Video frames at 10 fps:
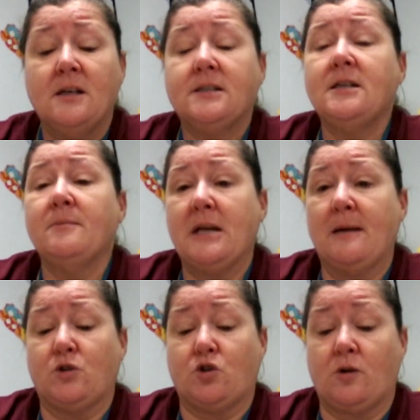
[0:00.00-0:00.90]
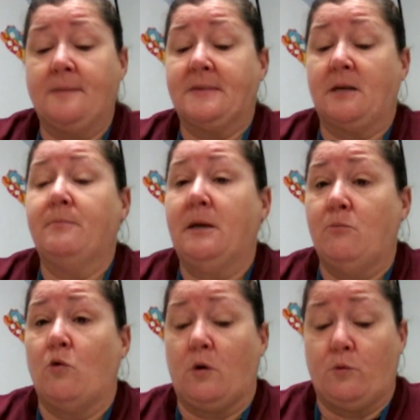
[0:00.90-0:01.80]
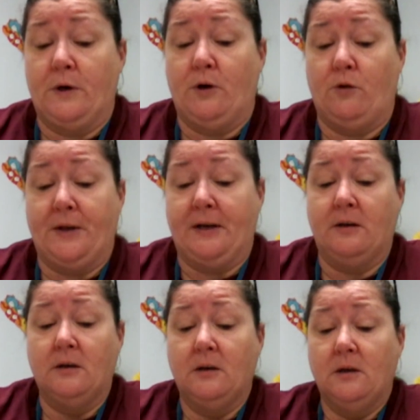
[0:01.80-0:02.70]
Sometimes dreams can be more real than